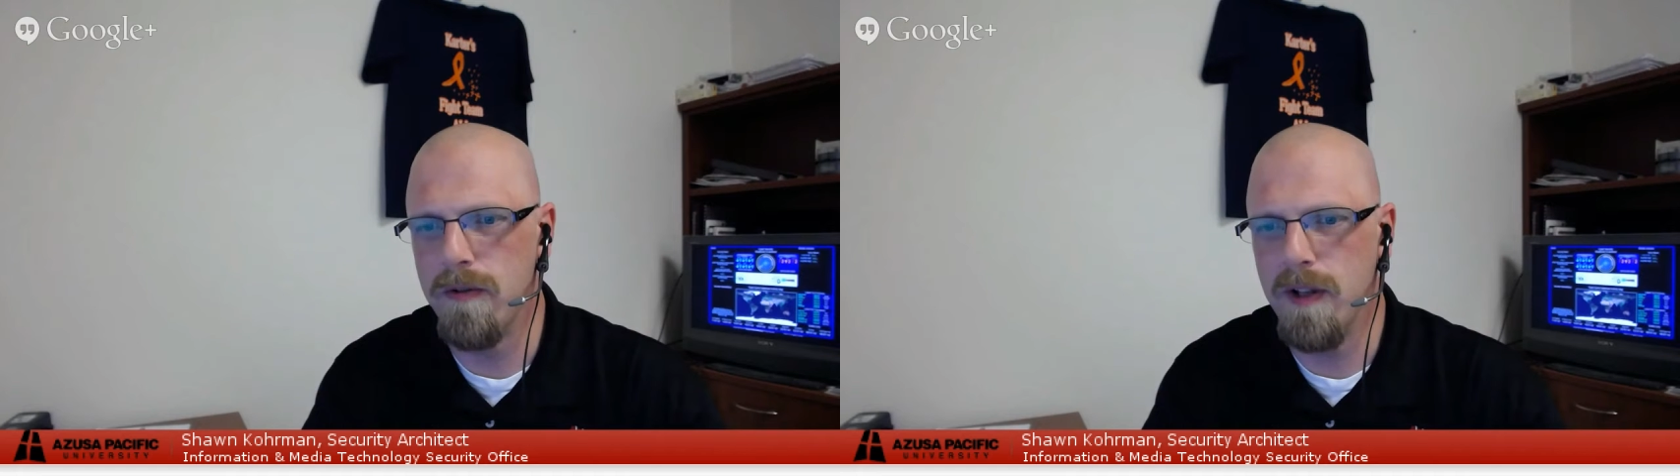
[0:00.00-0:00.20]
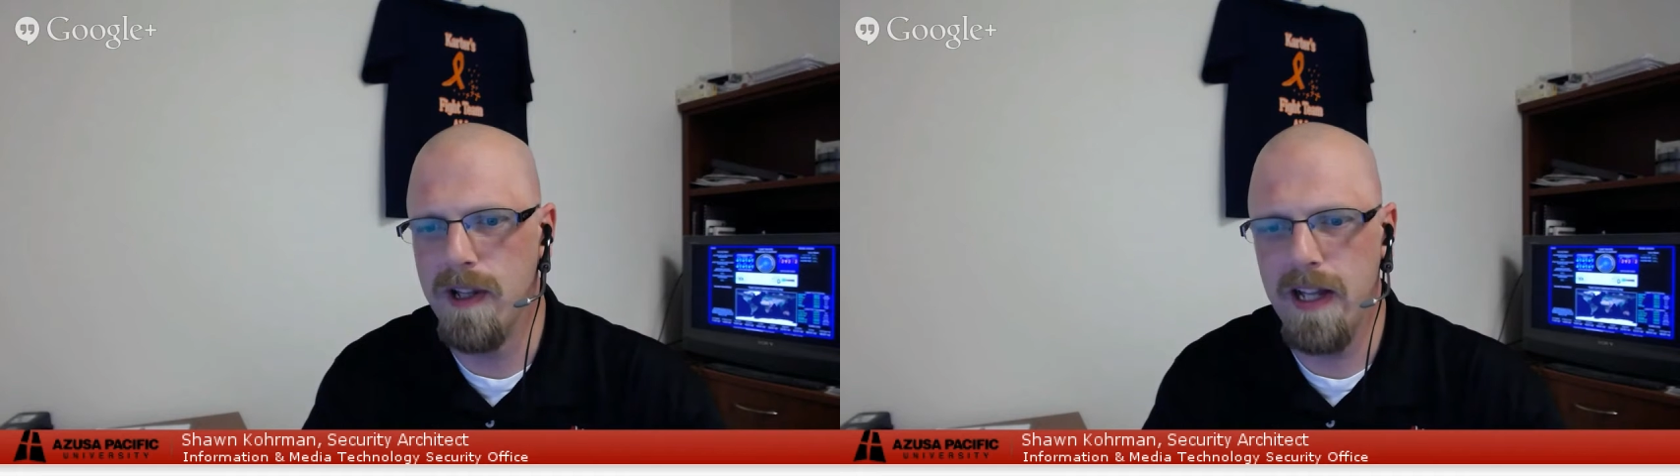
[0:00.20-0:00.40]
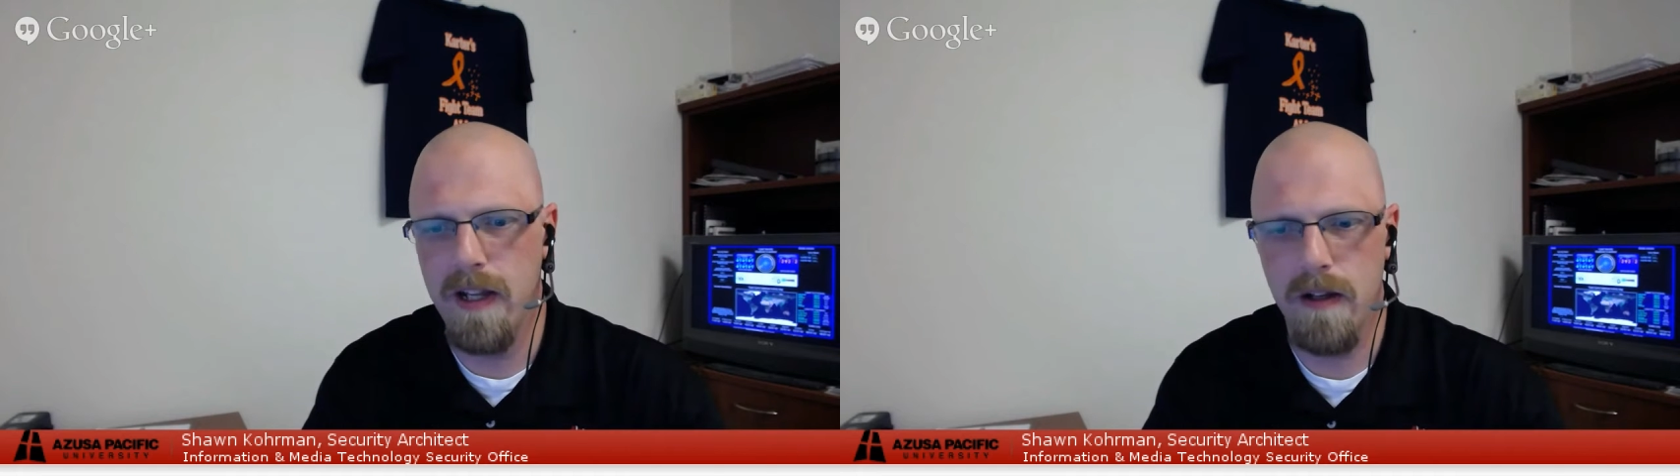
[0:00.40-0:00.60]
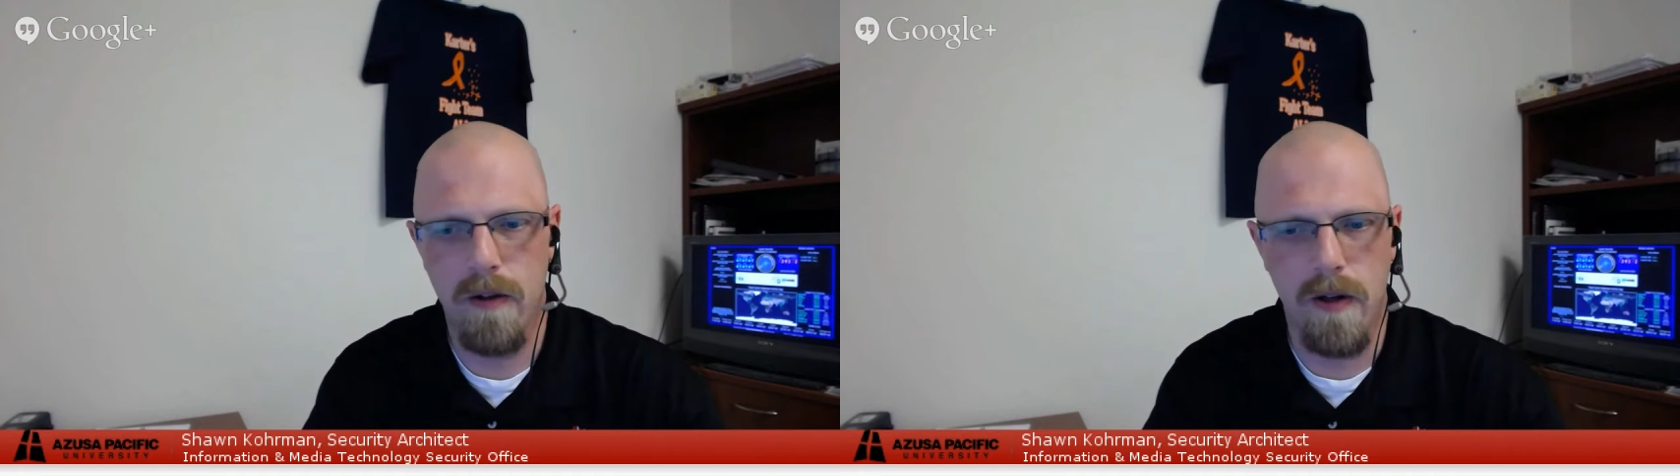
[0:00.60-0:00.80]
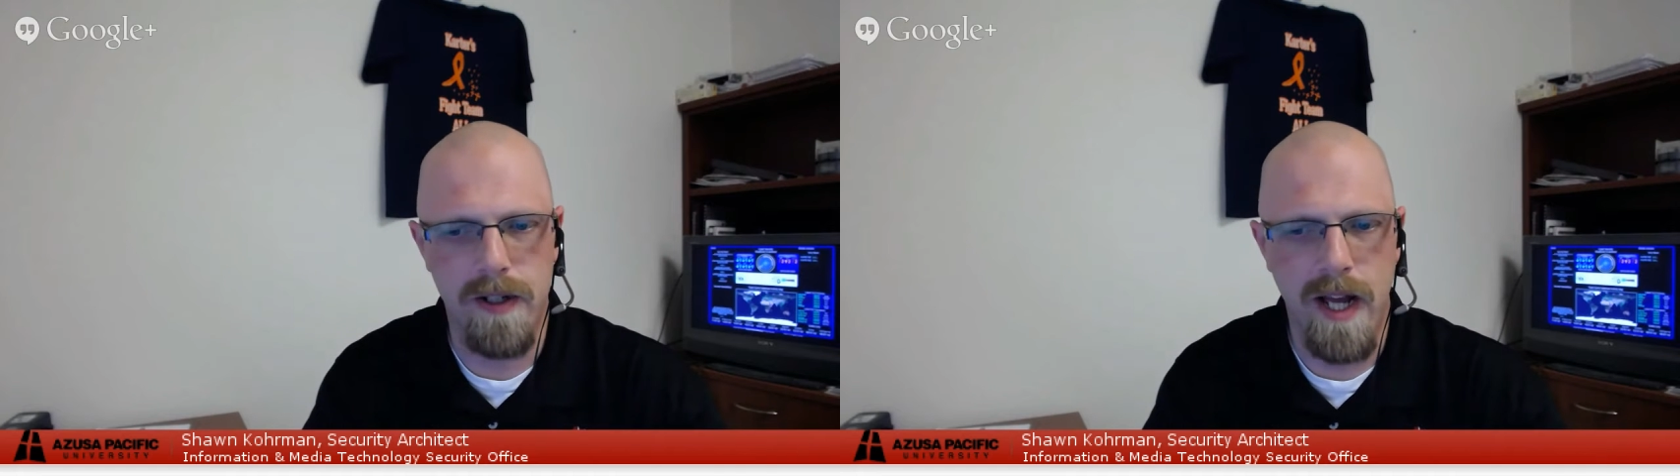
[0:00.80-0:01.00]
link
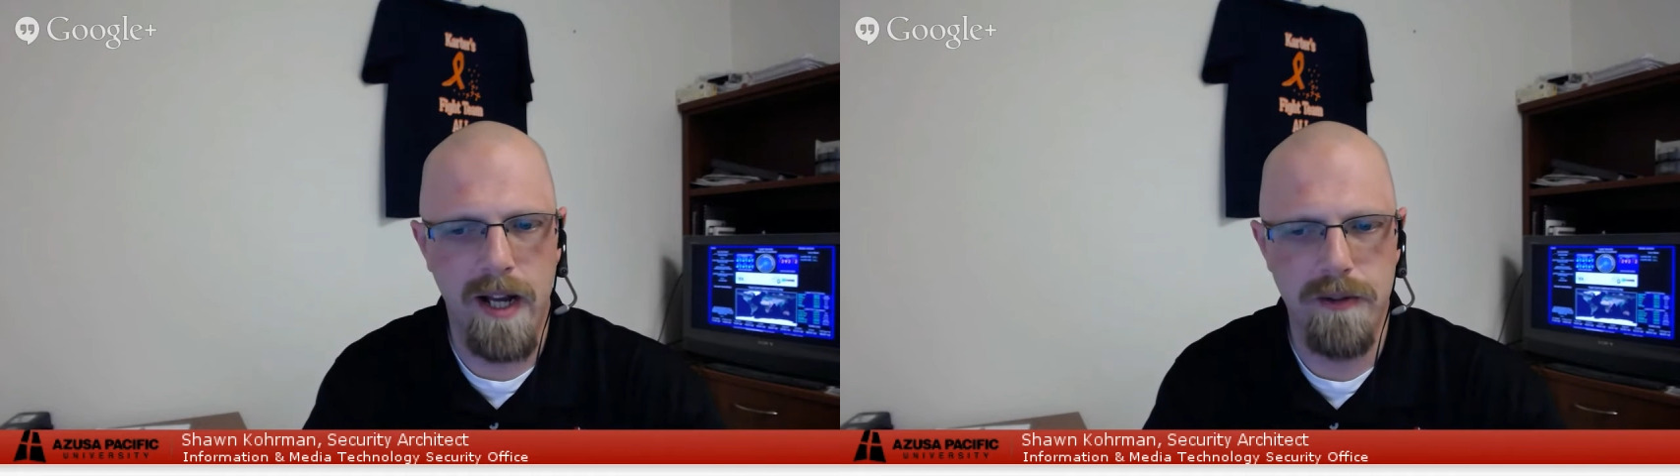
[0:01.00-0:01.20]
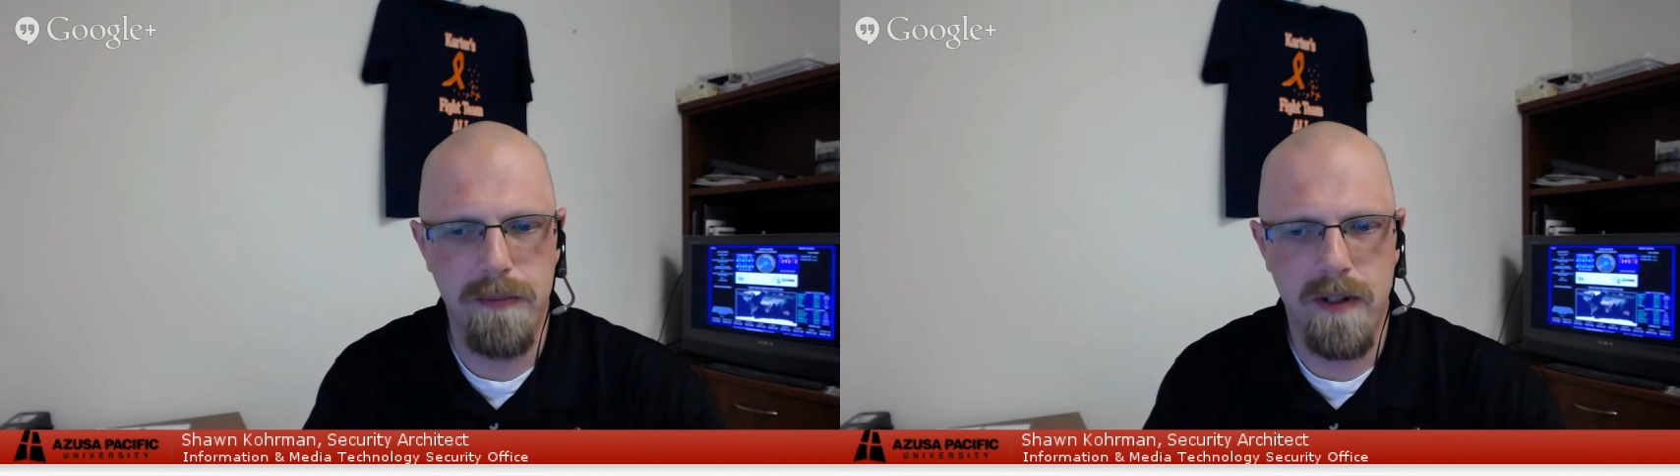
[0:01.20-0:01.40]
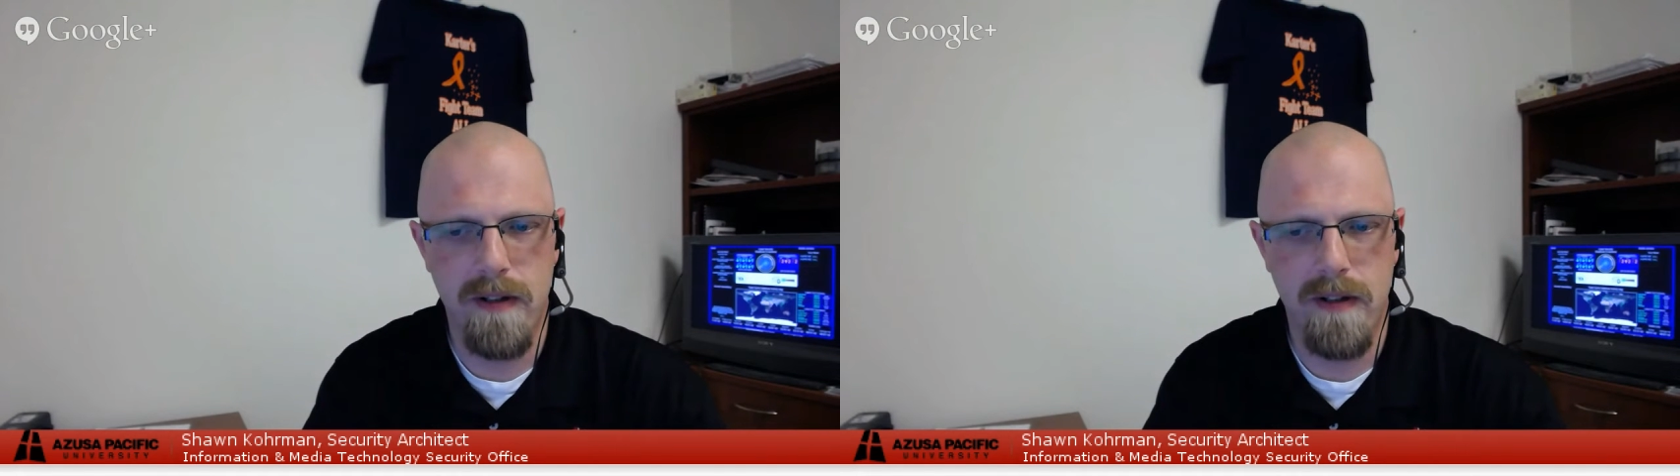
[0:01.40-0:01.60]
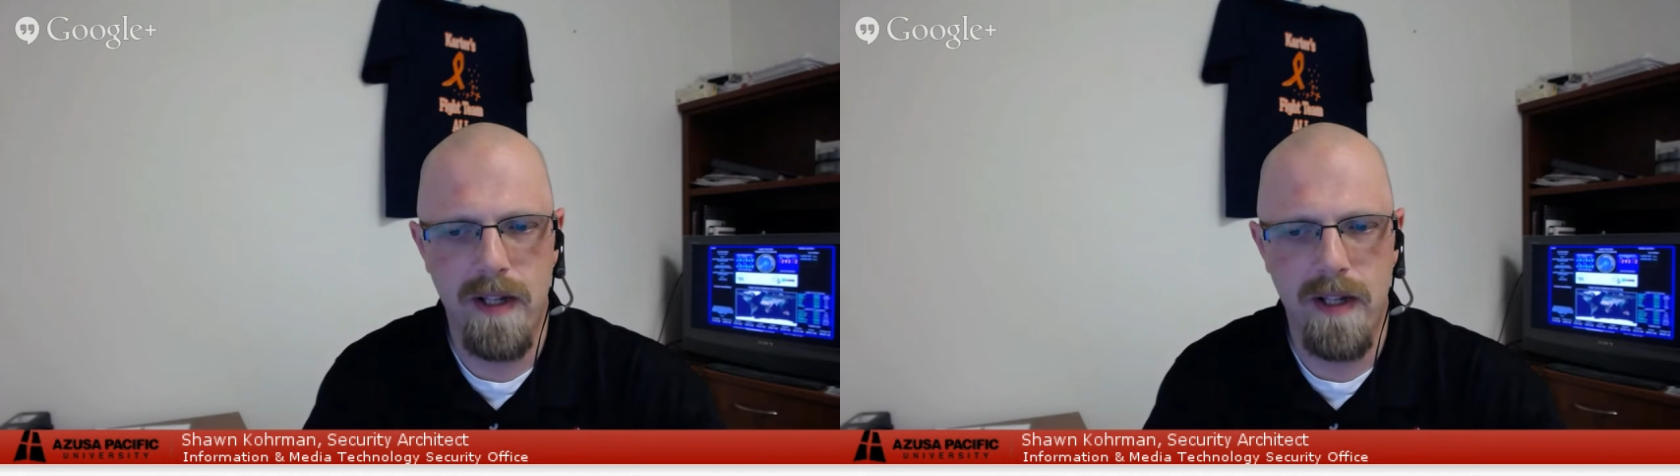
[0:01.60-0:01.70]
or attachment,